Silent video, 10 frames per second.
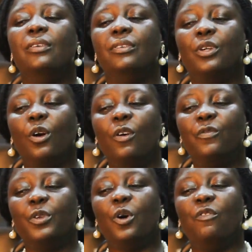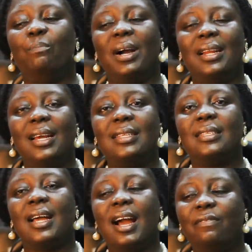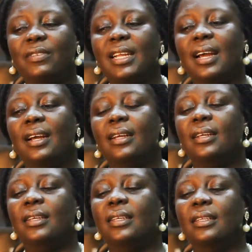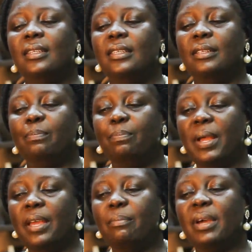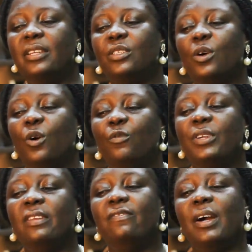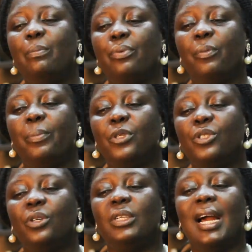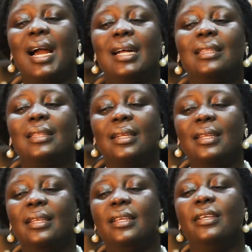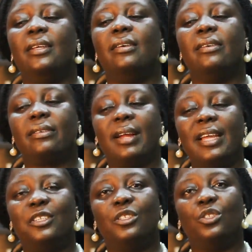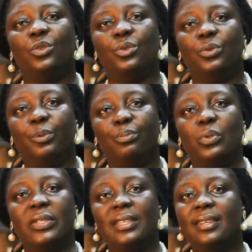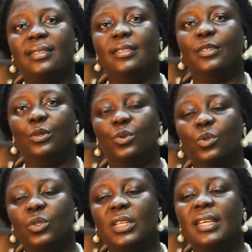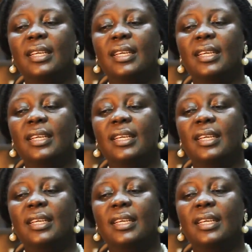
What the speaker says: recovery of balance after the payment of relevant proportion; and 3, right to repossess the goods.